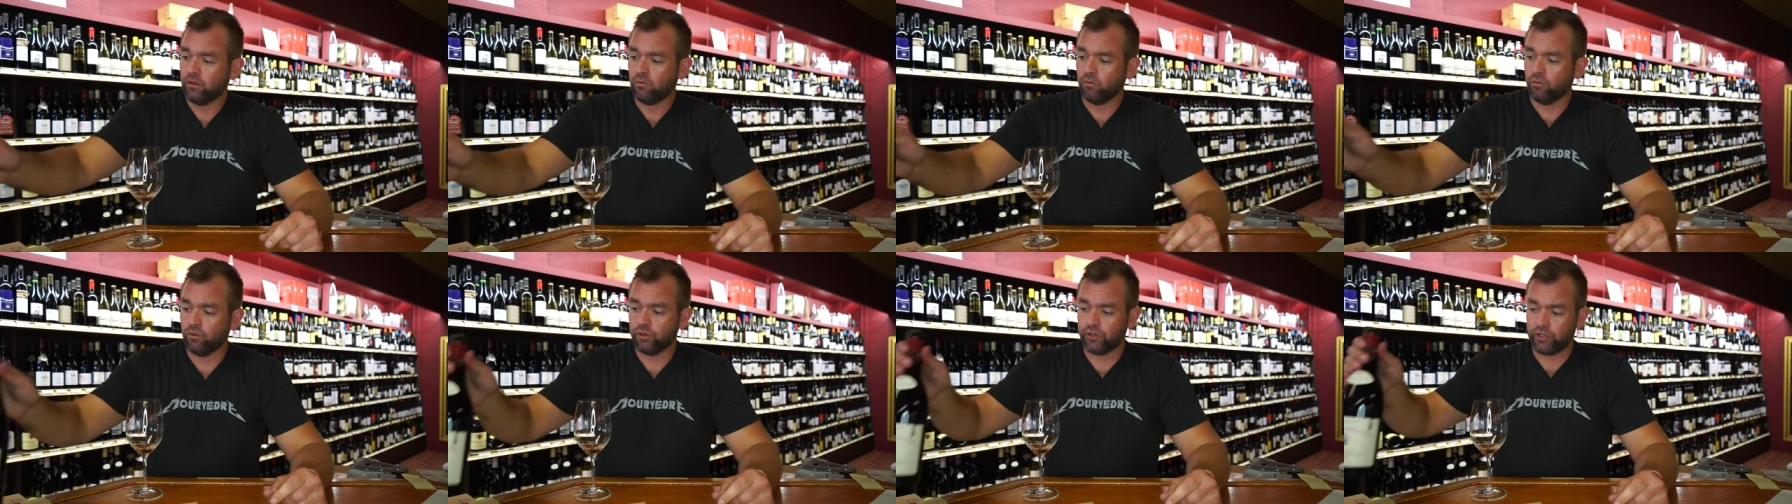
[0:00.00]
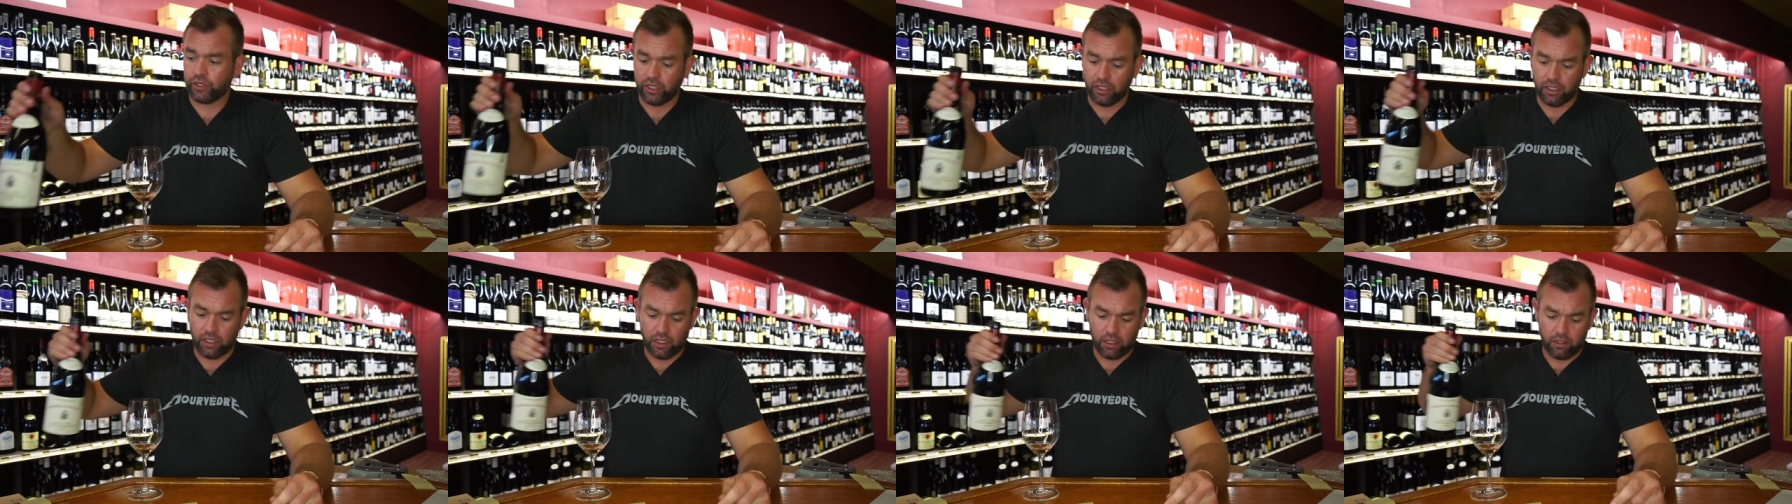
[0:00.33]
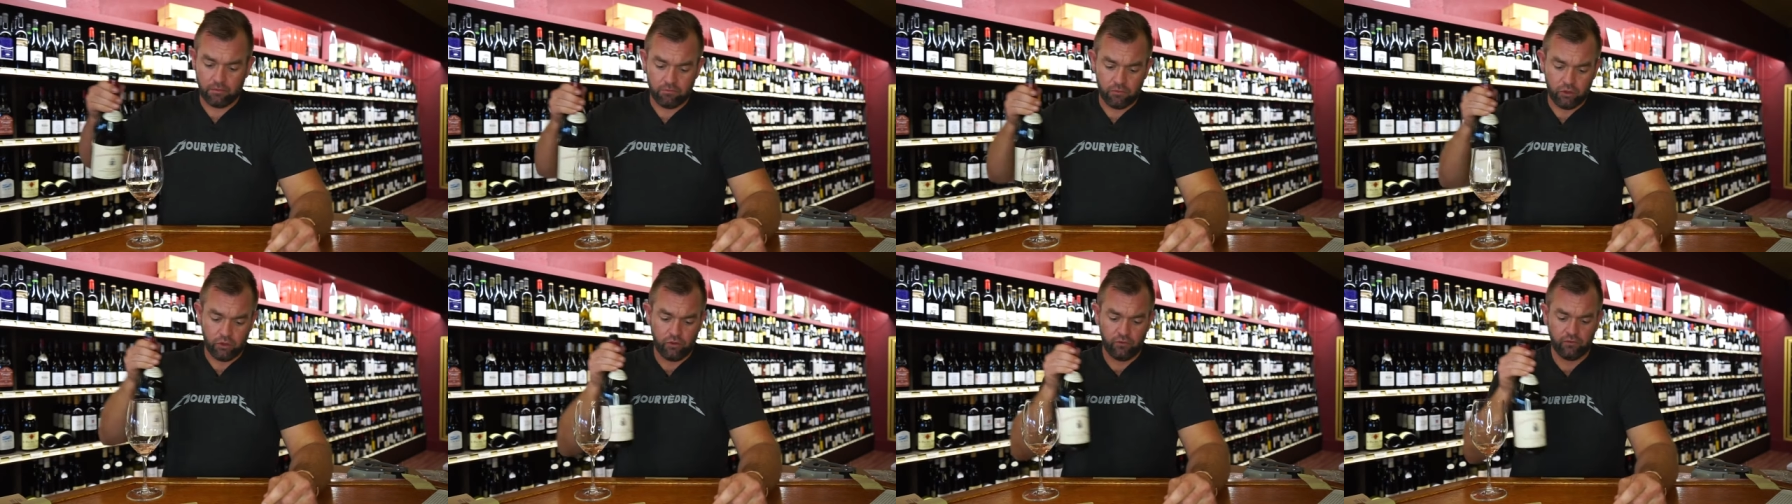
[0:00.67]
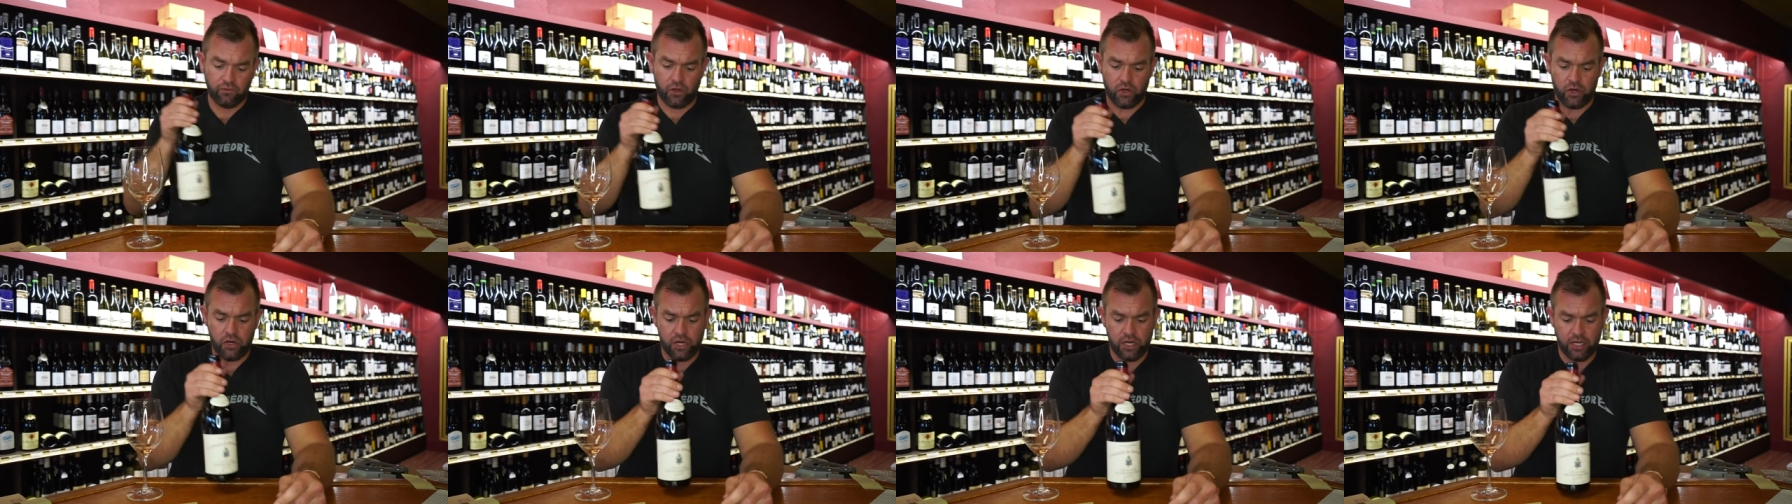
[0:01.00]
We're going to move
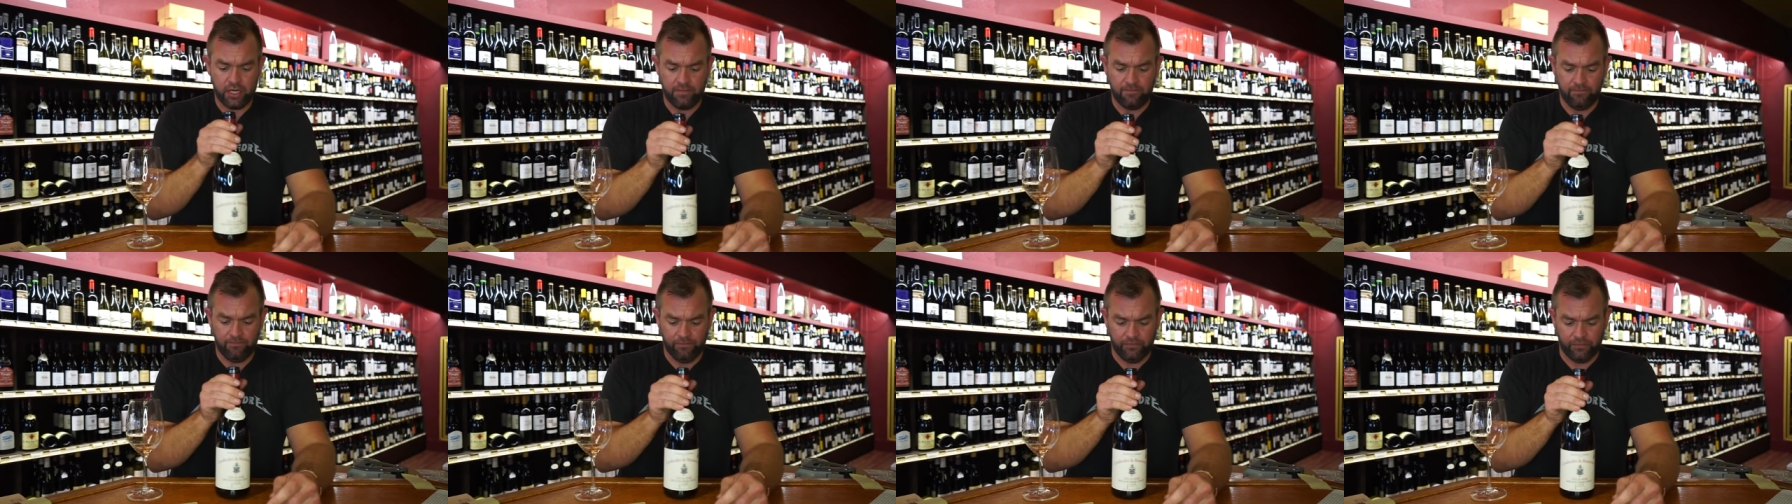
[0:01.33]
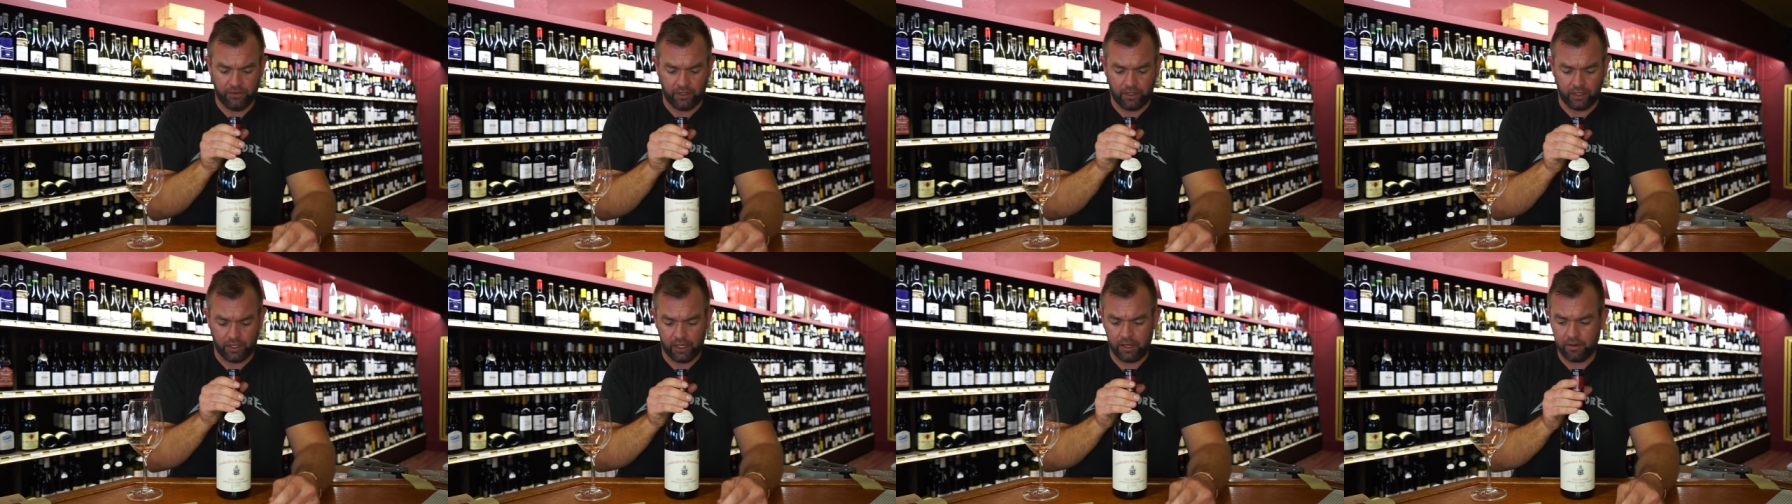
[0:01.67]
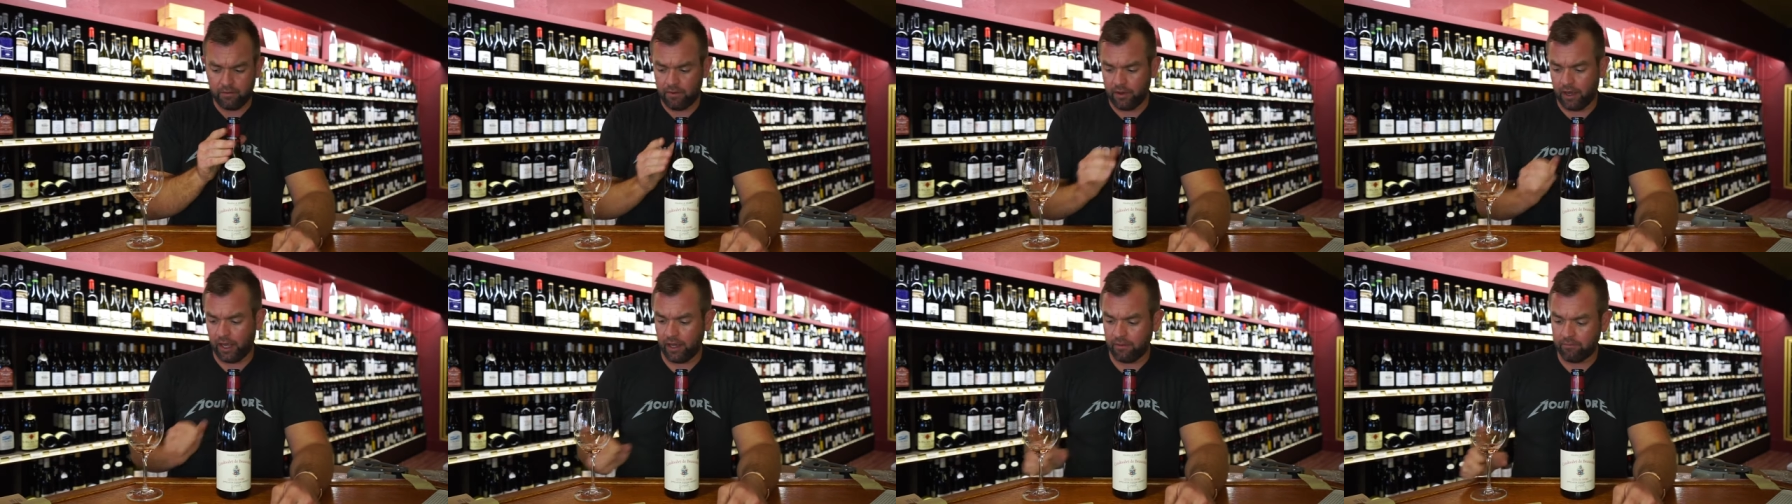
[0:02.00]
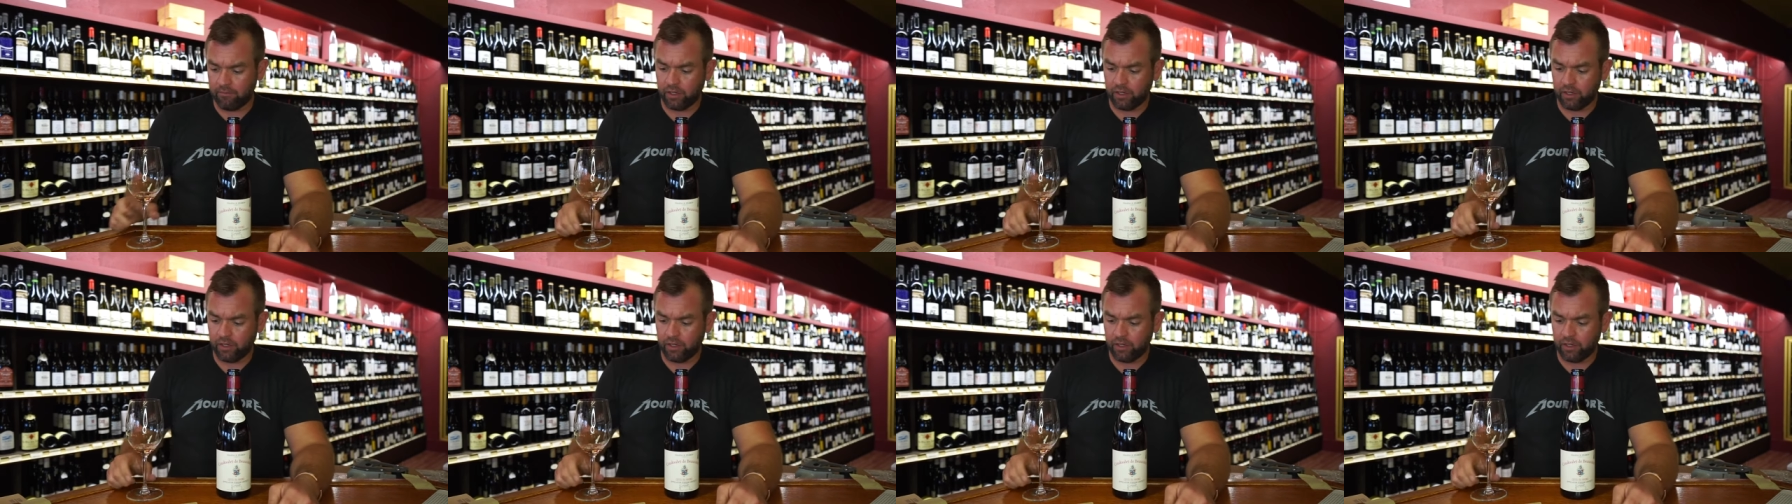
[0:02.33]
on, uh,